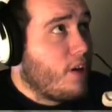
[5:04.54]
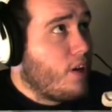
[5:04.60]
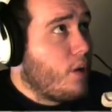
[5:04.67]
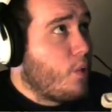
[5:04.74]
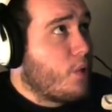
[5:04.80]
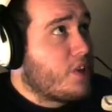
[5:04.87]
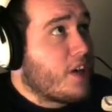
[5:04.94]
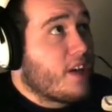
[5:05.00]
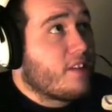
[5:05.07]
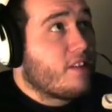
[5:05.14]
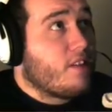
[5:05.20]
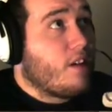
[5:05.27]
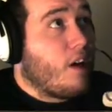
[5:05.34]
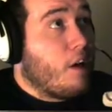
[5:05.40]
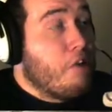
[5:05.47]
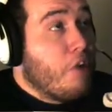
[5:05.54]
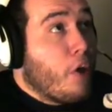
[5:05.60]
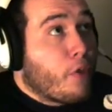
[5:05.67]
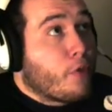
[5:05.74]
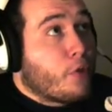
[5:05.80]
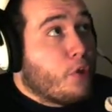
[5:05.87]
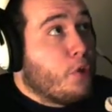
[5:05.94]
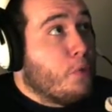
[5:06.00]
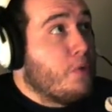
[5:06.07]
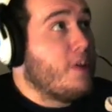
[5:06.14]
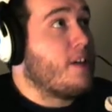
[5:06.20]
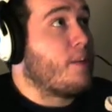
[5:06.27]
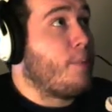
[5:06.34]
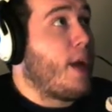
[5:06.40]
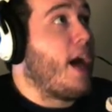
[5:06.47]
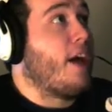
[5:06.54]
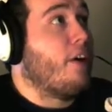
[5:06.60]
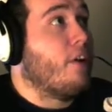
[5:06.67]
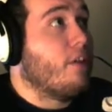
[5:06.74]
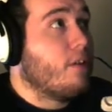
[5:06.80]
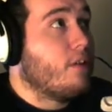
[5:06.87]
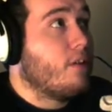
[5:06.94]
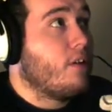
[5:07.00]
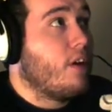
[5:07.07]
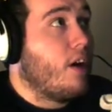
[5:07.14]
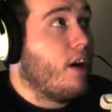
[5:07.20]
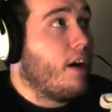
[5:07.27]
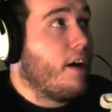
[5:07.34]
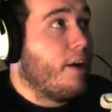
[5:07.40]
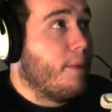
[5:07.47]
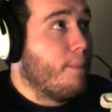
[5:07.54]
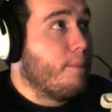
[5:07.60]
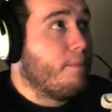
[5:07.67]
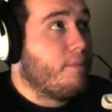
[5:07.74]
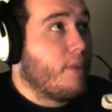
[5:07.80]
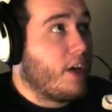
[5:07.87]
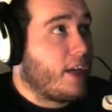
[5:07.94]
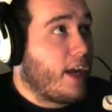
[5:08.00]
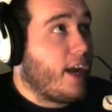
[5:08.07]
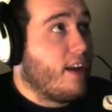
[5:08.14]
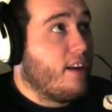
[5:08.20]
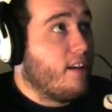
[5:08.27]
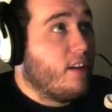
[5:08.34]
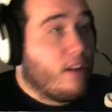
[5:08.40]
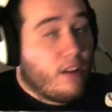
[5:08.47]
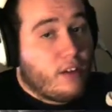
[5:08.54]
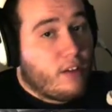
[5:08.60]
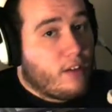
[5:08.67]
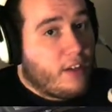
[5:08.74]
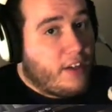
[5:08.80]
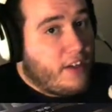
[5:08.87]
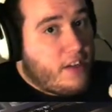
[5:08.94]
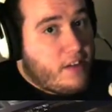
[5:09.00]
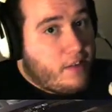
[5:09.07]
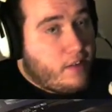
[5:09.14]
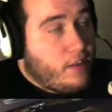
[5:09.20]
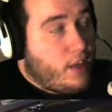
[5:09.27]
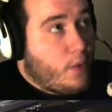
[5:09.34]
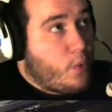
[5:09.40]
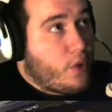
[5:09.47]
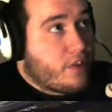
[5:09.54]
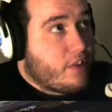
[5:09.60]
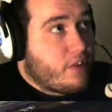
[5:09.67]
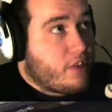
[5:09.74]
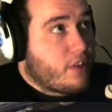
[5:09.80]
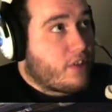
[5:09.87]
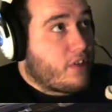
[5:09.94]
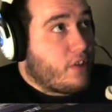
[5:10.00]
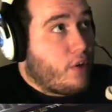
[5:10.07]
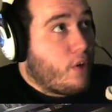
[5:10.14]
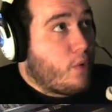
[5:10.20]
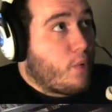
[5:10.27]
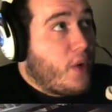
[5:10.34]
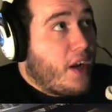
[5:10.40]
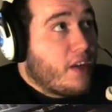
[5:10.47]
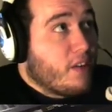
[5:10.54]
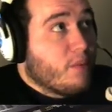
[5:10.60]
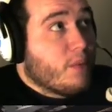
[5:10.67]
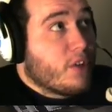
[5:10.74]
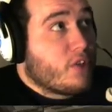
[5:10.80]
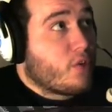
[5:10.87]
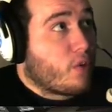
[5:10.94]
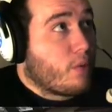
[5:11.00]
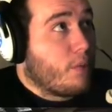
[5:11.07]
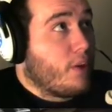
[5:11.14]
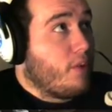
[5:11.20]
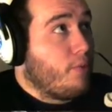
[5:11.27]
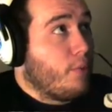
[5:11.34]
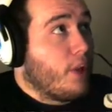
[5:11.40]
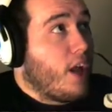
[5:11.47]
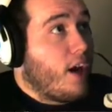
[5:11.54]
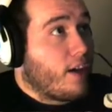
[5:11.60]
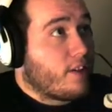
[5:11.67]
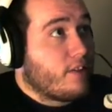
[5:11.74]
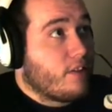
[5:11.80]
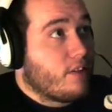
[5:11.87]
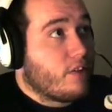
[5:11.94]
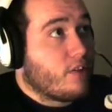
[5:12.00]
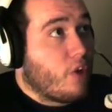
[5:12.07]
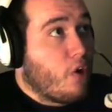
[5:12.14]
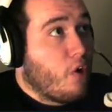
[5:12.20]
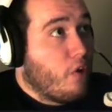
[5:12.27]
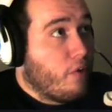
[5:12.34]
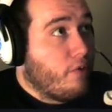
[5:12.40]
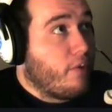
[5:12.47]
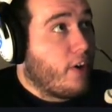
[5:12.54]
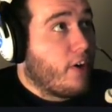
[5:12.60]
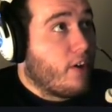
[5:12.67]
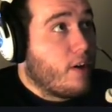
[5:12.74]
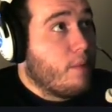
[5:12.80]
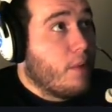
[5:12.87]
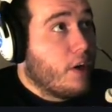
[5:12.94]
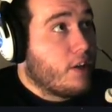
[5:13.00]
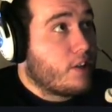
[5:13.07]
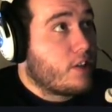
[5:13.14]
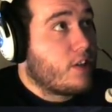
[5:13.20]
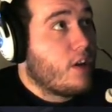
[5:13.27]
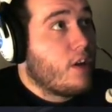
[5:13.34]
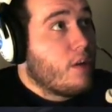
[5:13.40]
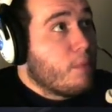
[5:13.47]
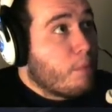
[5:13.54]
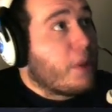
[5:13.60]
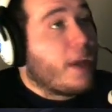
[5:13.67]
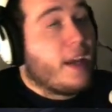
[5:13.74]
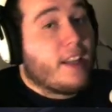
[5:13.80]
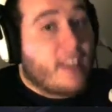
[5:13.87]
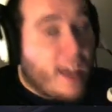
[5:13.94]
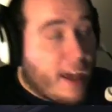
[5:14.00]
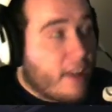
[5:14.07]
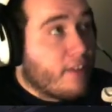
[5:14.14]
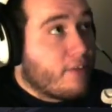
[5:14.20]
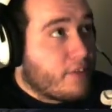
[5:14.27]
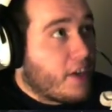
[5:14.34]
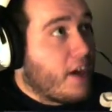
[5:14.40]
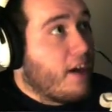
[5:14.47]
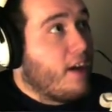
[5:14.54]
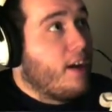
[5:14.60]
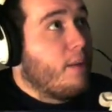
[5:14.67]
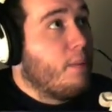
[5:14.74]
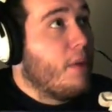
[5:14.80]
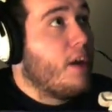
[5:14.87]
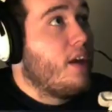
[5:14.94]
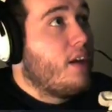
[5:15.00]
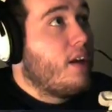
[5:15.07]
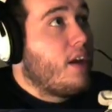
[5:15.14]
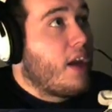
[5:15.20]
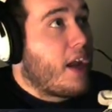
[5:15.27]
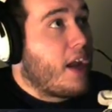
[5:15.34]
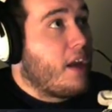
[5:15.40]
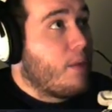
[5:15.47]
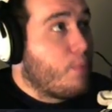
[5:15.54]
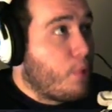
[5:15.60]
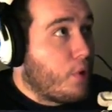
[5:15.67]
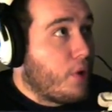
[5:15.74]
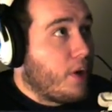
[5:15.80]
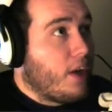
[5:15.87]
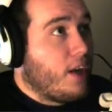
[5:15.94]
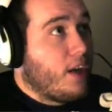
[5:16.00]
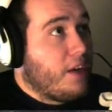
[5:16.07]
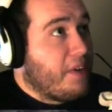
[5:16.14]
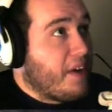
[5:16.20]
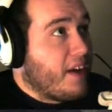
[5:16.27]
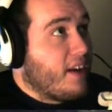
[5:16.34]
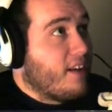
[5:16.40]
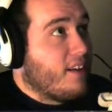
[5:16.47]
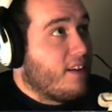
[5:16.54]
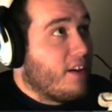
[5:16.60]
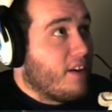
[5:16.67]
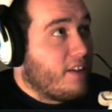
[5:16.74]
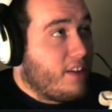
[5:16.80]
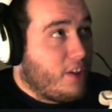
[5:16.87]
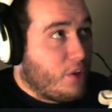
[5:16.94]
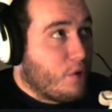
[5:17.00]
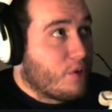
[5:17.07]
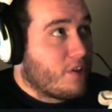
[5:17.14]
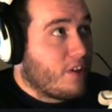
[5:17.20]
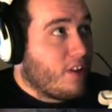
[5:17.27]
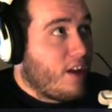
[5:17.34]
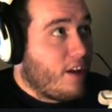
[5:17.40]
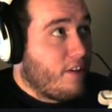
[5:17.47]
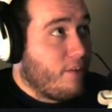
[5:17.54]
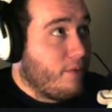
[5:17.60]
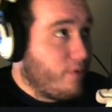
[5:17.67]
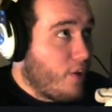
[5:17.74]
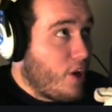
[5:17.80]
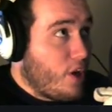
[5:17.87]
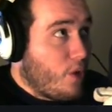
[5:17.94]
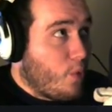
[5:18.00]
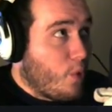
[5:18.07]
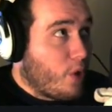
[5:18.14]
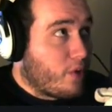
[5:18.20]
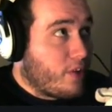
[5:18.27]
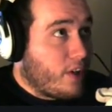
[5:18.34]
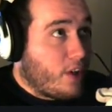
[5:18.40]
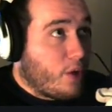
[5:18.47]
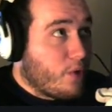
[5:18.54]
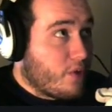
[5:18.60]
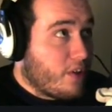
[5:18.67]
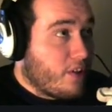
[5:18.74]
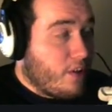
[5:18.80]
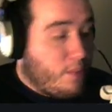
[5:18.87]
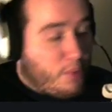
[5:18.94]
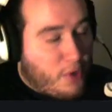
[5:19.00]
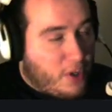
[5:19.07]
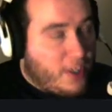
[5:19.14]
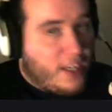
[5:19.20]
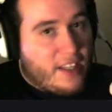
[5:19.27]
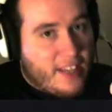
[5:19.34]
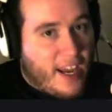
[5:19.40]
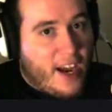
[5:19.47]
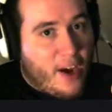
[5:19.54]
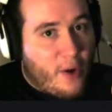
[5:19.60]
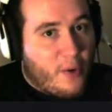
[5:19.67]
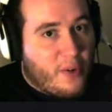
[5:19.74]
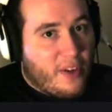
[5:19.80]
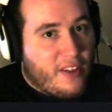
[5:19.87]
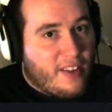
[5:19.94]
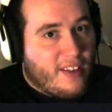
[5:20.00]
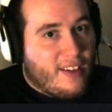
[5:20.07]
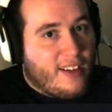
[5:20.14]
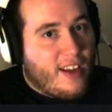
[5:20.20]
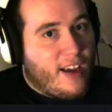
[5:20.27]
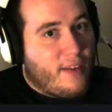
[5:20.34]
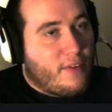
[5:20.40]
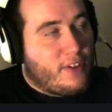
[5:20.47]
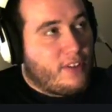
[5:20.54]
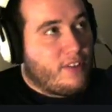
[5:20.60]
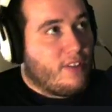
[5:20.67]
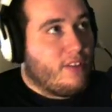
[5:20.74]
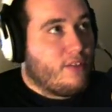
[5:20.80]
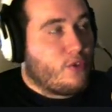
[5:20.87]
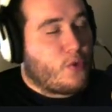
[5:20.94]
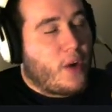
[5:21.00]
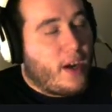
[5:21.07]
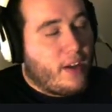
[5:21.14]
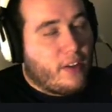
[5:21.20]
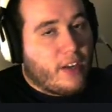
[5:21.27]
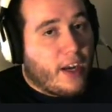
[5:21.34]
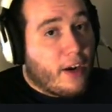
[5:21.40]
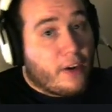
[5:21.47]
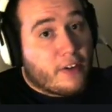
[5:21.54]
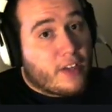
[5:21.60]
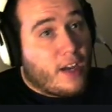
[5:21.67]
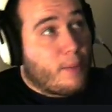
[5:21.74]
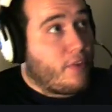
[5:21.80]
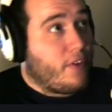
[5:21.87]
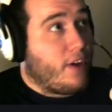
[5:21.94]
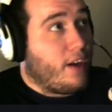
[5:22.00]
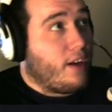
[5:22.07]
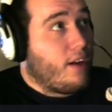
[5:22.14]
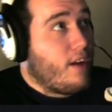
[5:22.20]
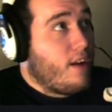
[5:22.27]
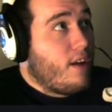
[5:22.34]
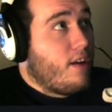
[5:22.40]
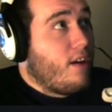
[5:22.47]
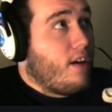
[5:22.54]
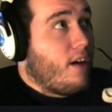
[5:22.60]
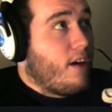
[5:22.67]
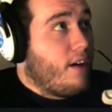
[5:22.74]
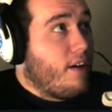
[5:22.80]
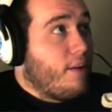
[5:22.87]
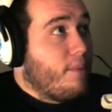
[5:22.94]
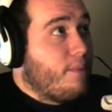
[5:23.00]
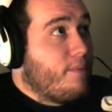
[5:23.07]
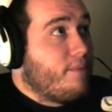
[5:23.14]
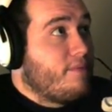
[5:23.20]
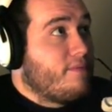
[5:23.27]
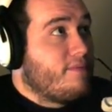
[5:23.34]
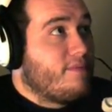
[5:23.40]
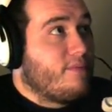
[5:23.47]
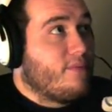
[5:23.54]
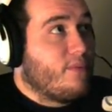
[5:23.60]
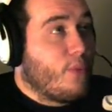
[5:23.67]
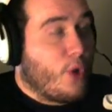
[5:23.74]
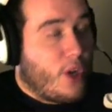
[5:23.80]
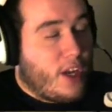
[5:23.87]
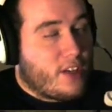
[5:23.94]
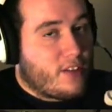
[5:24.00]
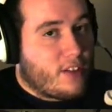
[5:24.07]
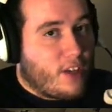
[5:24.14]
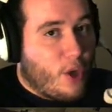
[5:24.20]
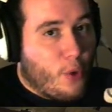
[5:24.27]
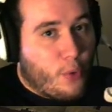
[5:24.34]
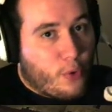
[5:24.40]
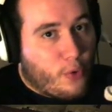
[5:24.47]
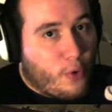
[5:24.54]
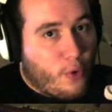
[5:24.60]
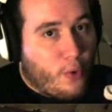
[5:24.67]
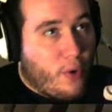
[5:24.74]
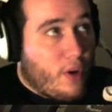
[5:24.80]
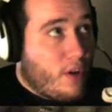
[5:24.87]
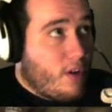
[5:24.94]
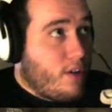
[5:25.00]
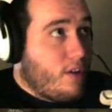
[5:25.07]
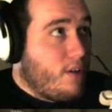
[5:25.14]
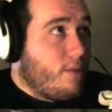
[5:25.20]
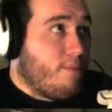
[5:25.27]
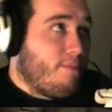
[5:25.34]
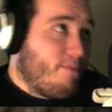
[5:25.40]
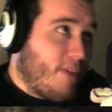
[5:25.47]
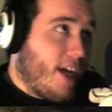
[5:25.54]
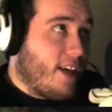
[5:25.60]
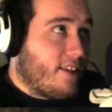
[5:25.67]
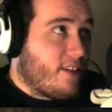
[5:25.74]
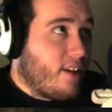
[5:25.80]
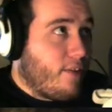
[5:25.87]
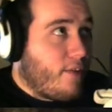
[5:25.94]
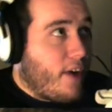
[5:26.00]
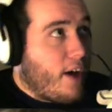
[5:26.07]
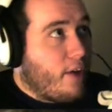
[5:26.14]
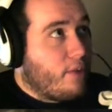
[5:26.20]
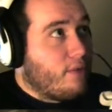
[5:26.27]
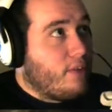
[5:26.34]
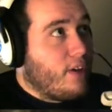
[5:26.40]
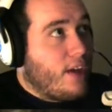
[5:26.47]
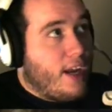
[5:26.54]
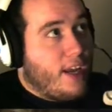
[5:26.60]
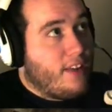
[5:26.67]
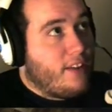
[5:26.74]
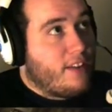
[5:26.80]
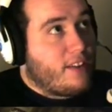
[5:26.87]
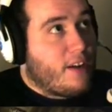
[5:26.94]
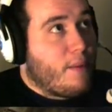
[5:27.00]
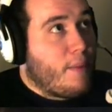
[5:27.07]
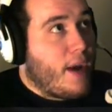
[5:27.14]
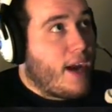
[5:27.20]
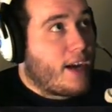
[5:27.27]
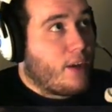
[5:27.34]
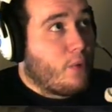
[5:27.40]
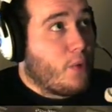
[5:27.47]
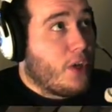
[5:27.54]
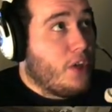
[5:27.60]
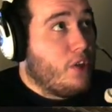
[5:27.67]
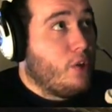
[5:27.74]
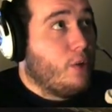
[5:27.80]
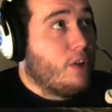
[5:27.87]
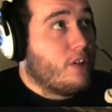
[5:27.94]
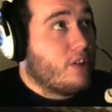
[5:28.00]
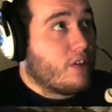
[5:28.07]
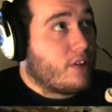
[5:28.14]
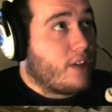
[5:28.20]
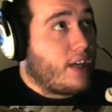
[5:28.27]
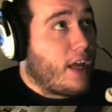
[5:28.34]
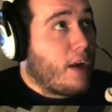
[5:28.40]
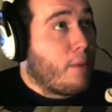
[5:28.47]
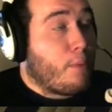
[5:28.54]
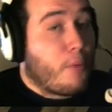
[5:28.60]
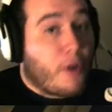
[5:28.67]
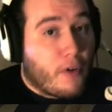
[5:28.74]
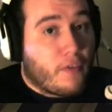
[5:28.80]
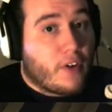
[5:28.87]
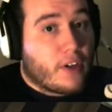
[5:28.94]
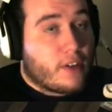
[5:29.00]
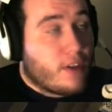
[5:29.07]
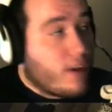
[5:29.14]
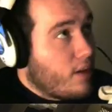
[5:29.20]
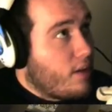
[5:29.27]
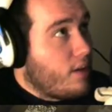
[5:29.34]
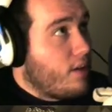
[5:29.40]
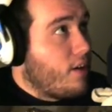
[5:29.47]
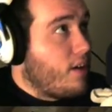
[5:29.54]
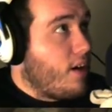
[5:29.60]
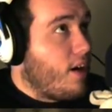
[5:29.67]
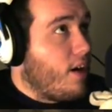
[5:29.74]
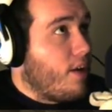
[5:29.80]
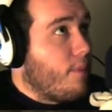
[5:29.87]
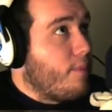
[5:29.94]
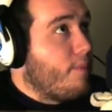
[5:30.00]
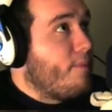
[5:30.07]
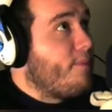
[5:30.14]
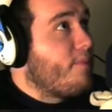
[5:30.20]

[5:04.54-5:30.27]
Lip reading: which has another unique pattern. Again, it wasn't just a random assortment of blocks. This is all very much planned ahead of time and put in, and there's a lot of work that goes into putting it down and then having to trial and error type of thing, where he has to go through, take stuff out, and then come back and redo it just to get it perfect. And